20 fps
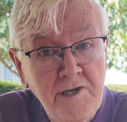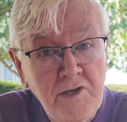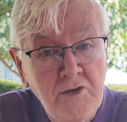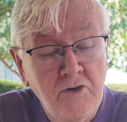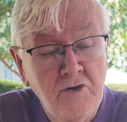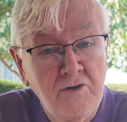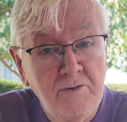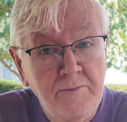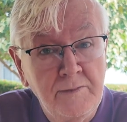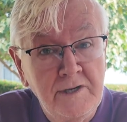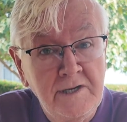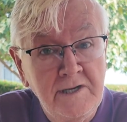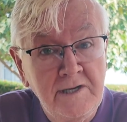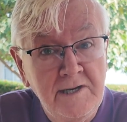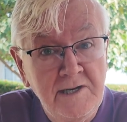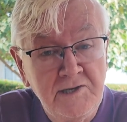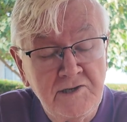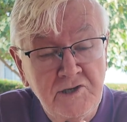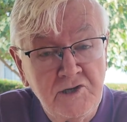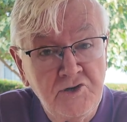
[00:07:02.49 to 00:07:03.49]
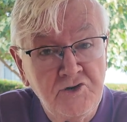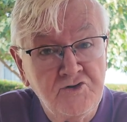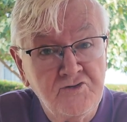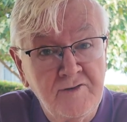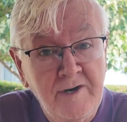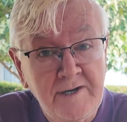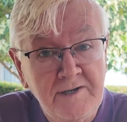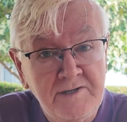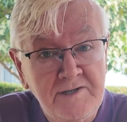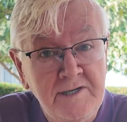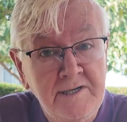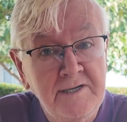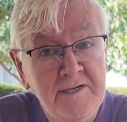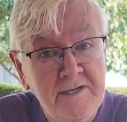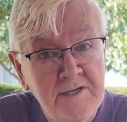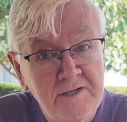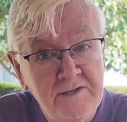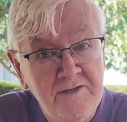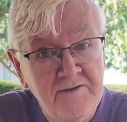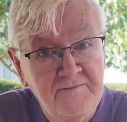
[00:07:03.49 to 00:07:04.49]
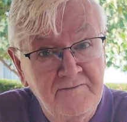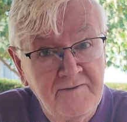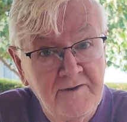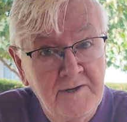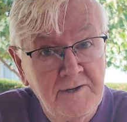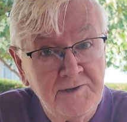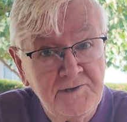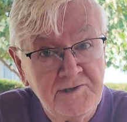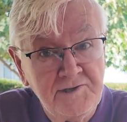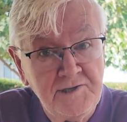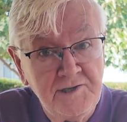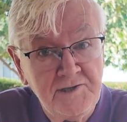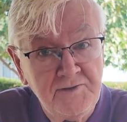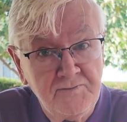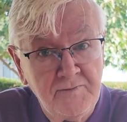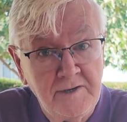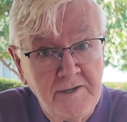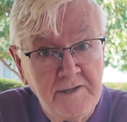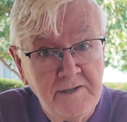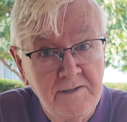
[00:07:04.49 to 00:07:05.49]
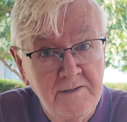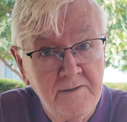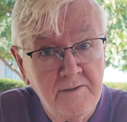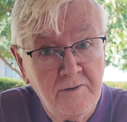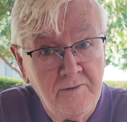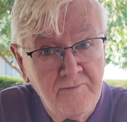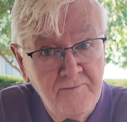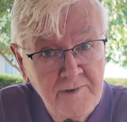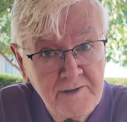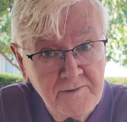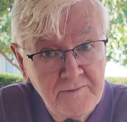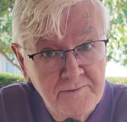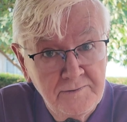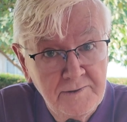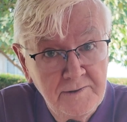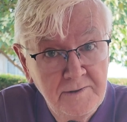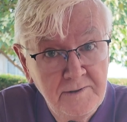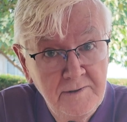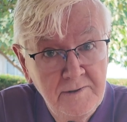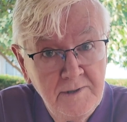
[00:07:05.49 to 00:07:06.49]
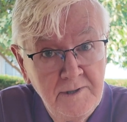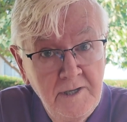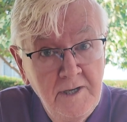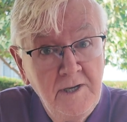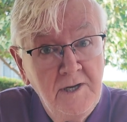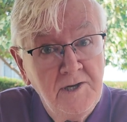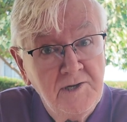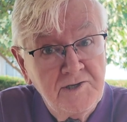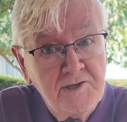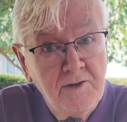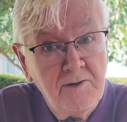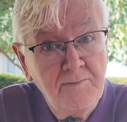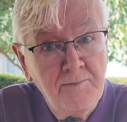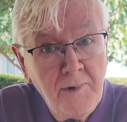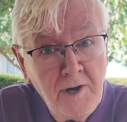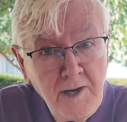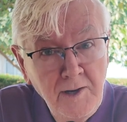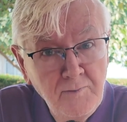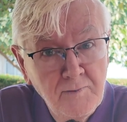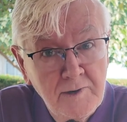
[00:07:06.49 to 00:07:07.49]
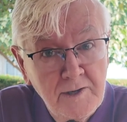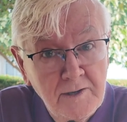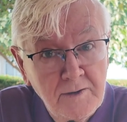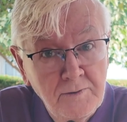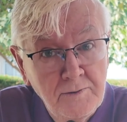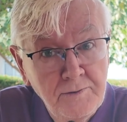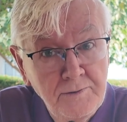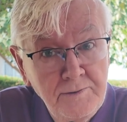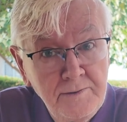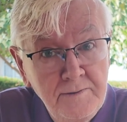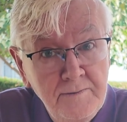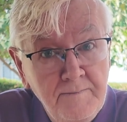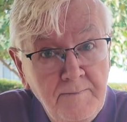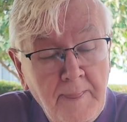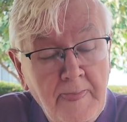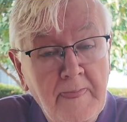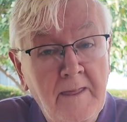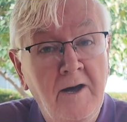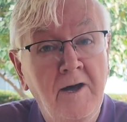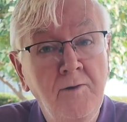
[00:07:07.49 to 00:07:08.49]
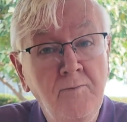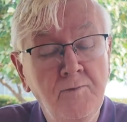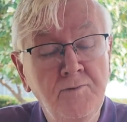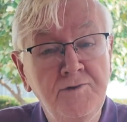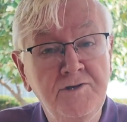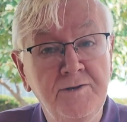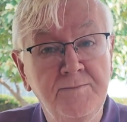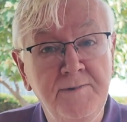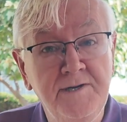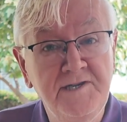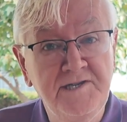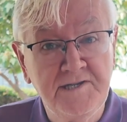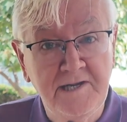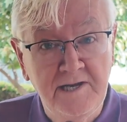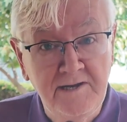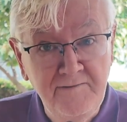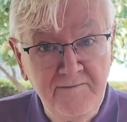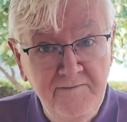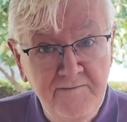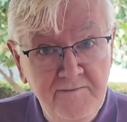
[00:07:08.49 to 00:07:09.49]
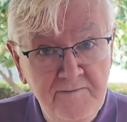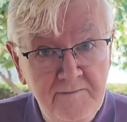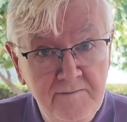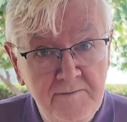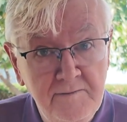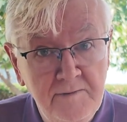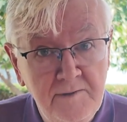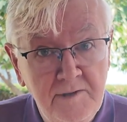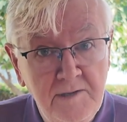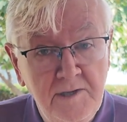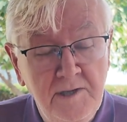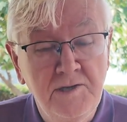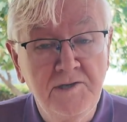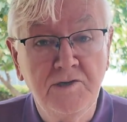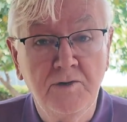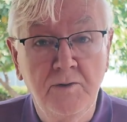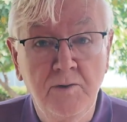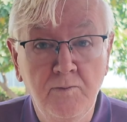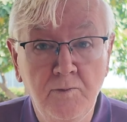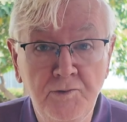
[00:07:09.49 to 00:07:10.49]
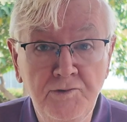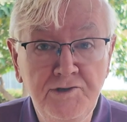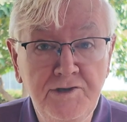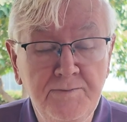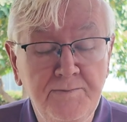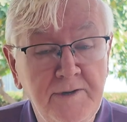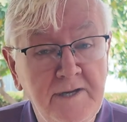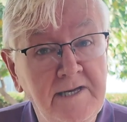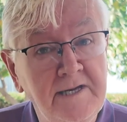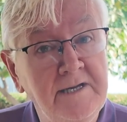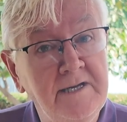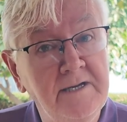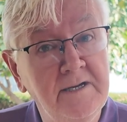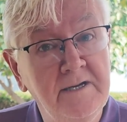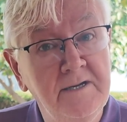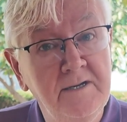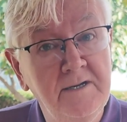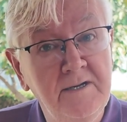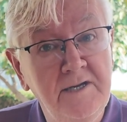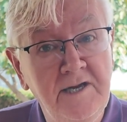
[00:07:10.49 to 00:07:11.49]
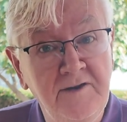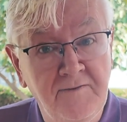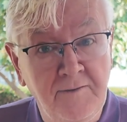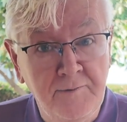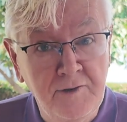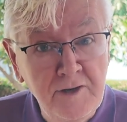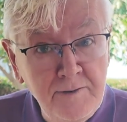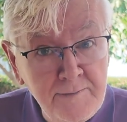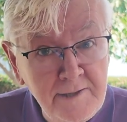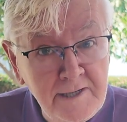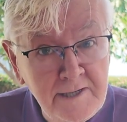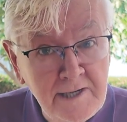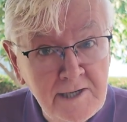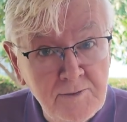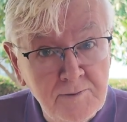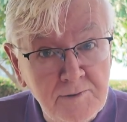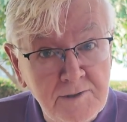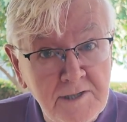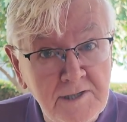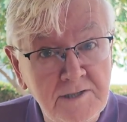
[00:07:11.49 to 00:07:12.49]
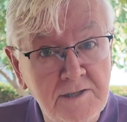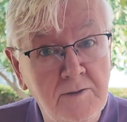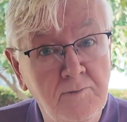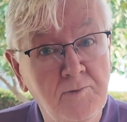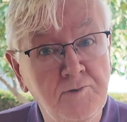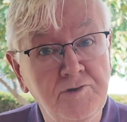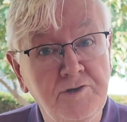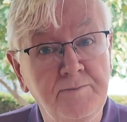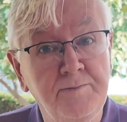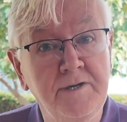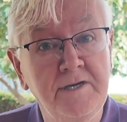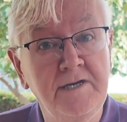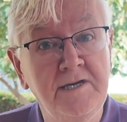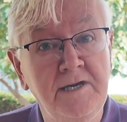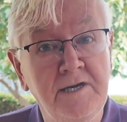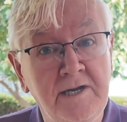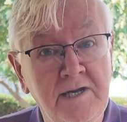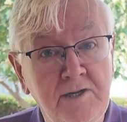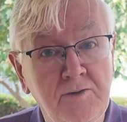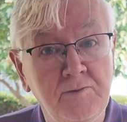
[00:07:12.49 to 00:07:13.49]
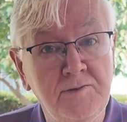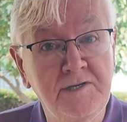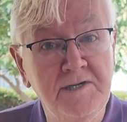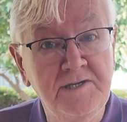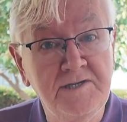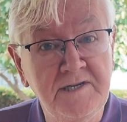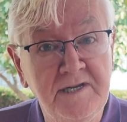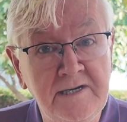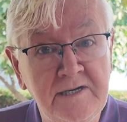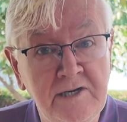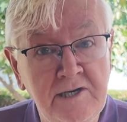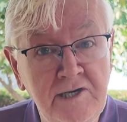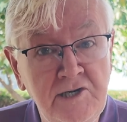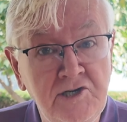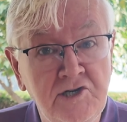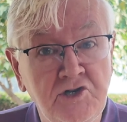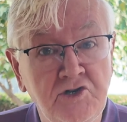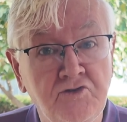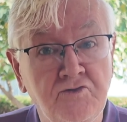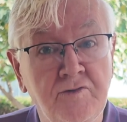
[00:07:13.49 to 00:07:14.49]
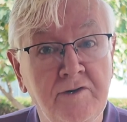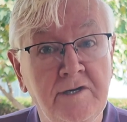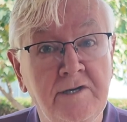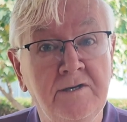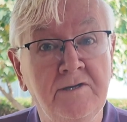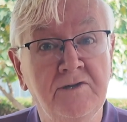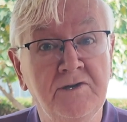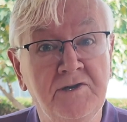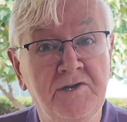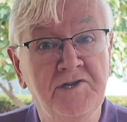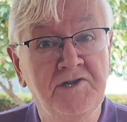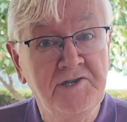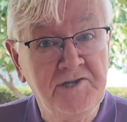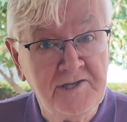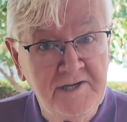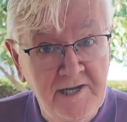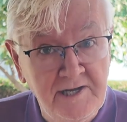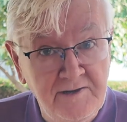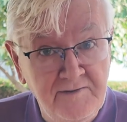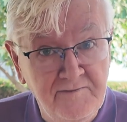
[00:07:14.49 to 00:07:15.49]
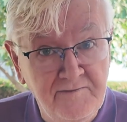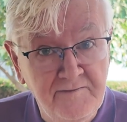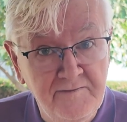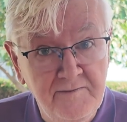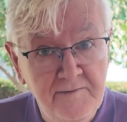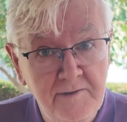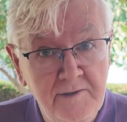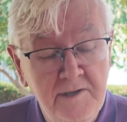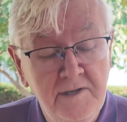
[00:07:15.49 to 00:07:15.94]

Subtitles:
economy is contracting at the fastest rate on record. So in my world, I want to be safe. So I want to be, if I'm going to be in equities, I want to be in equities in an industry that is safe.